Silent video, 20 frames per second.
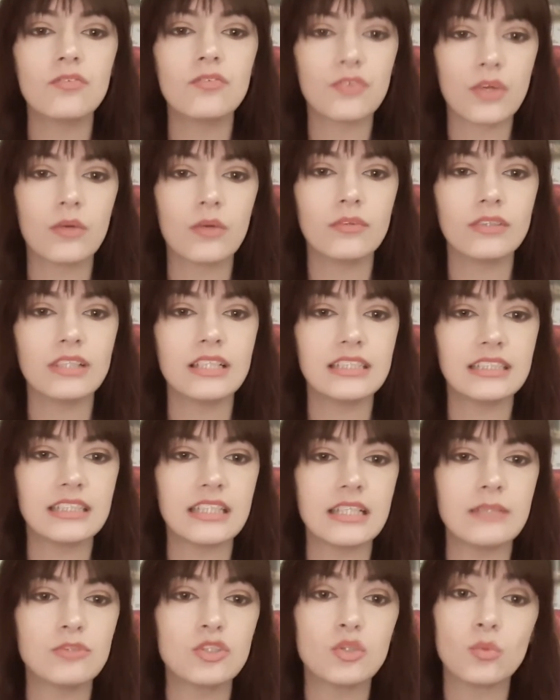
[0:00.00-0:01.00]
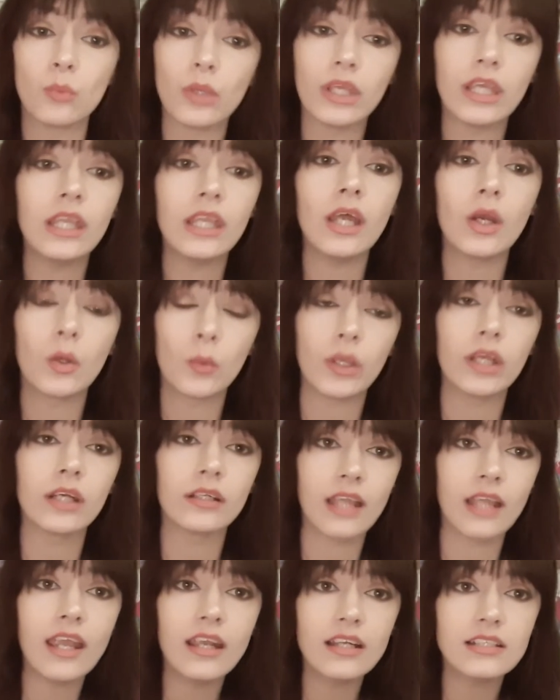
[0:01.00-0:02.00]
frequently seem to read a queer
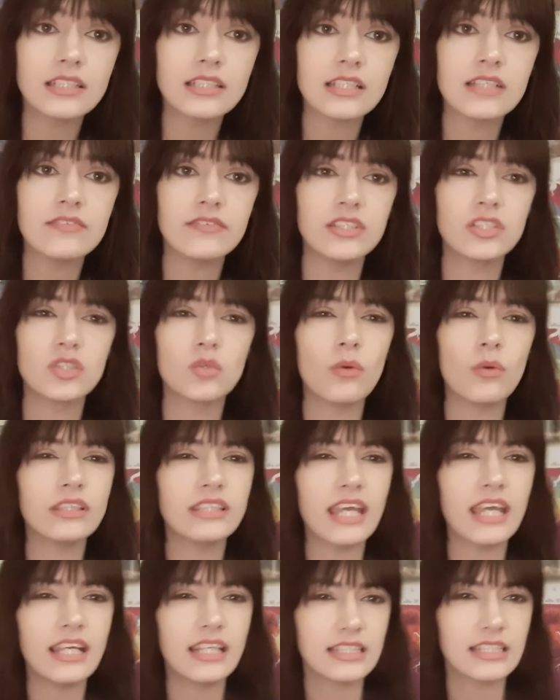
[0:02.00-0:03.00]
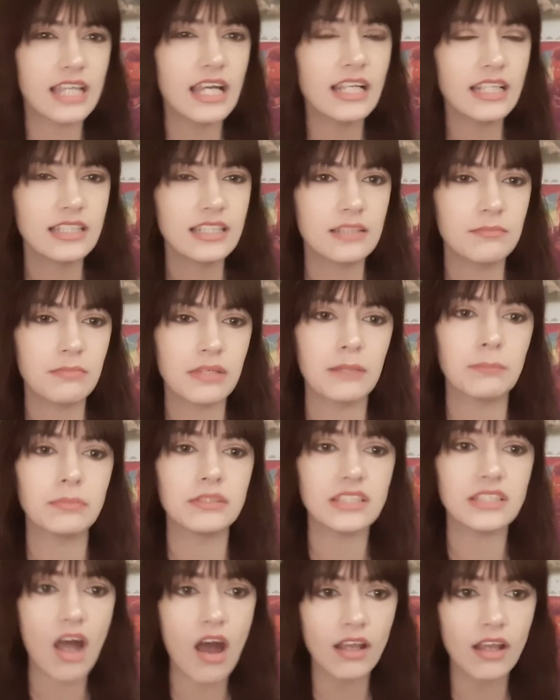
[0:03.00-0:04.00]
narrative into what they had intended to be a
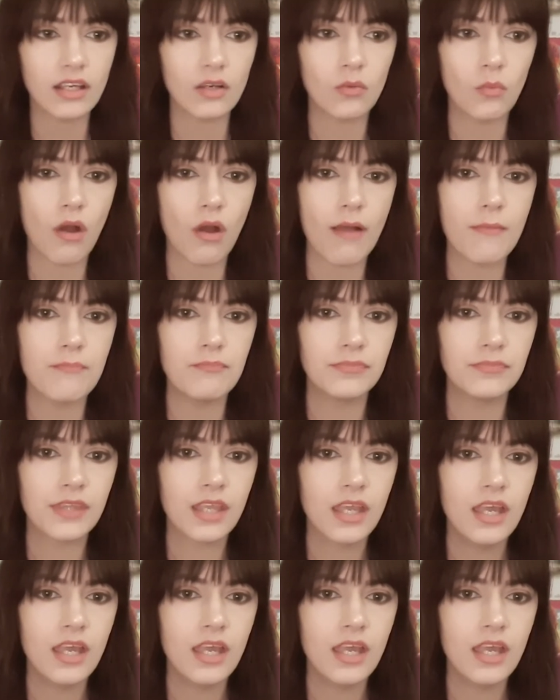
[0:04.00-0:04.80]
platonic one.